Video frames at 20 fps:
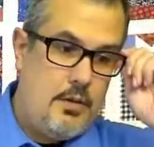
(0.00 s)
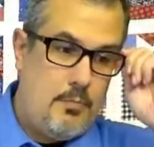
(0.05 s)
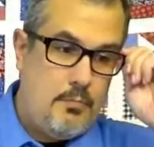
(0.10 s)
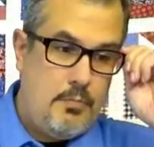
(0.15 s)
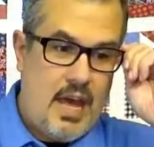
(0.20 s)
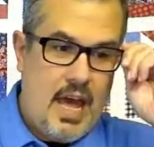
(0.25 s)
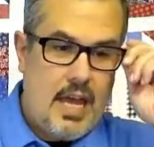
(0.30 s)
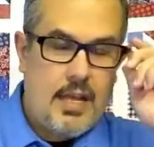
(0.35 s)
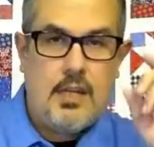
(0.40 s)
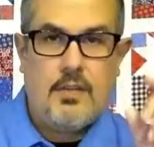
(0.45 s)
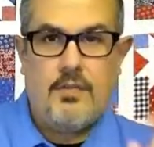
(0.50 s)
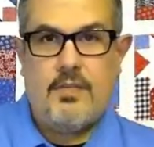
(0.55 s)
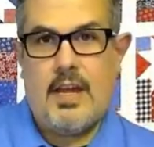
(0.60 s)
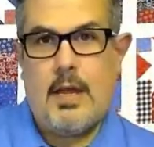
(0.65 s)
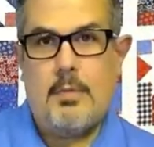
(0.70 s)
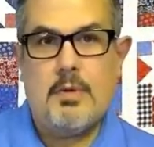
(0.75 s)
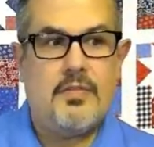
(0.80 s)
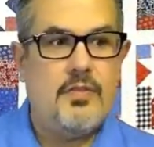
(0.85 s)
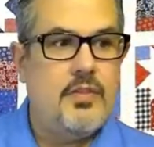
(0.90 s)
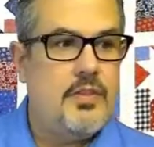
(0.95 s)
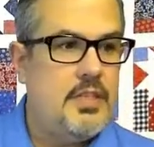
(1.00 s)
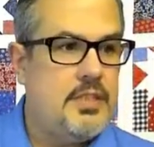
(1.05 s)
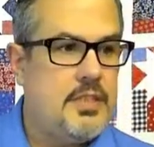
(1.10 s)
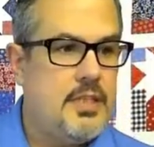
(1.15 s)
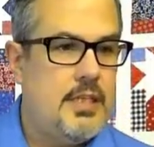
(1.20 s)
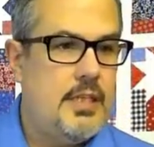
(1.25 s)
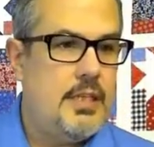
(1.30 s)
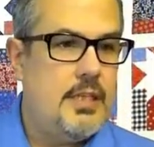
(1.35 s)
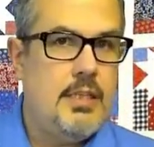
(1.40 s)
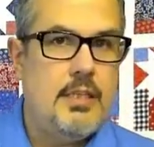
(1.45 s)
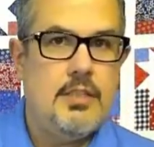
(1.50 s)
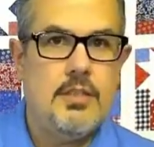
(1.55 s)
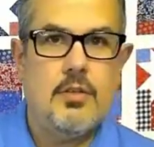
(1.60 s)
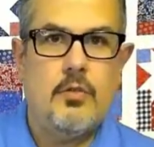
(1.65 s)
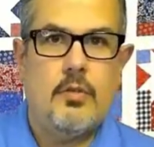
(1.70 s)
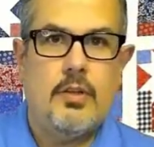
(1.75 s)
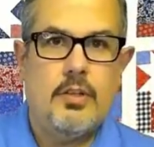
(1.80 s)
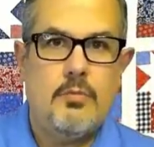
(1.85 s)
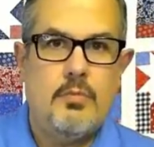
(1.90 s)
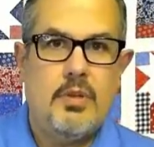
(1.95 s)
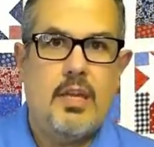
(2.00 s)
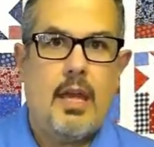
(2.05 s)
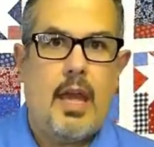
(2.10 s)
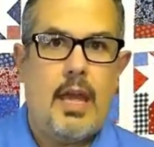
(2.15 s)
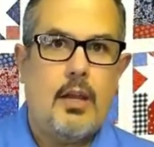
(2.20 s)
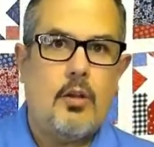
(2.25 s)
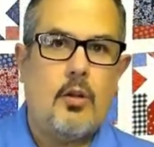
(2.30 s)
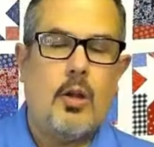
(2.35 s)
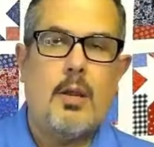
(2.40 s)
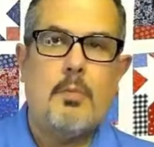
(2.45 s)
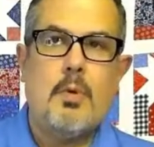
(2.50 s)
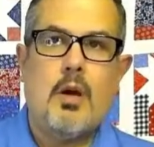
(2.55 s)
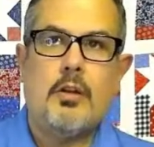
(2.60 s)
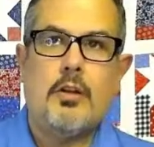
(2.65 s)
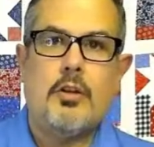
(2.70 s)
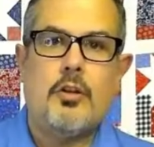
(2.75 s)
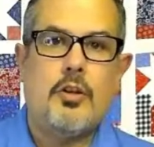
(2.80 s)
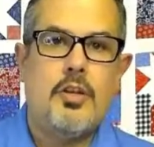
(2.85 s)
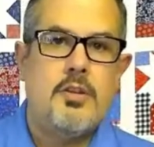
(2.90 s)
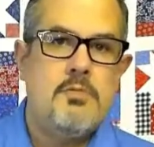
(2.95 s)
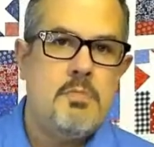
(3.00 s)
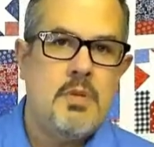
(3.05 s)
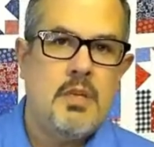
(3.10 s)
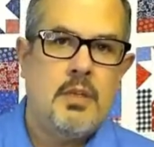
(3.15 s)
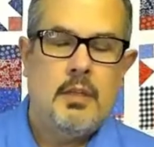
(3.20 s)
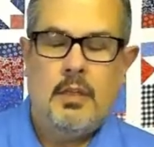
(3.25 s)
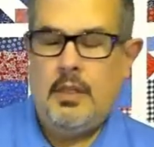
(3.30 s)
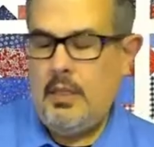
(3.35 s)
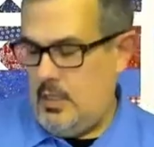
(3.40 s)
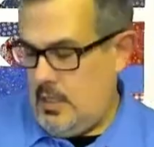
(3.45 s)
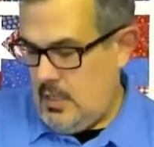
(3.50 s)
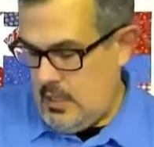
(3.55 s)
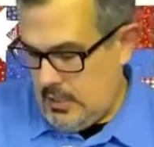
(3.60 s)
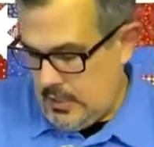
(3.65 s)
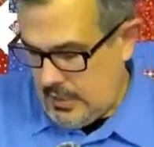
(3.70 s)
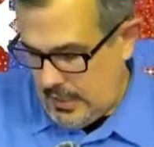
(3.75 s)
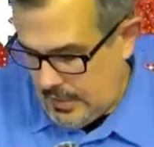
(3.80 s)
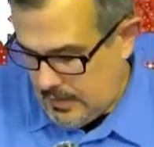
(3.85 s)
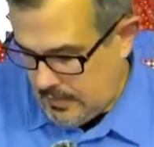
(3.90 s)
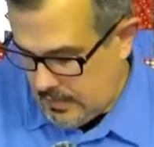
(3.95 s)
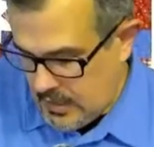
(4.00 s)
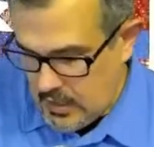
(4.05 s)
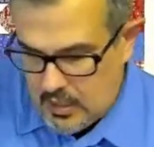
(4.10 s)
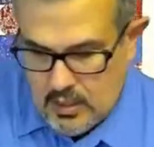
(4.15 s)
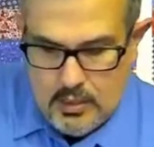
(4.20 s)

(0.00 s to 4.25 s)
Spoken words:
Your backing fabric for this kit is going to be a cream on cream. Okay.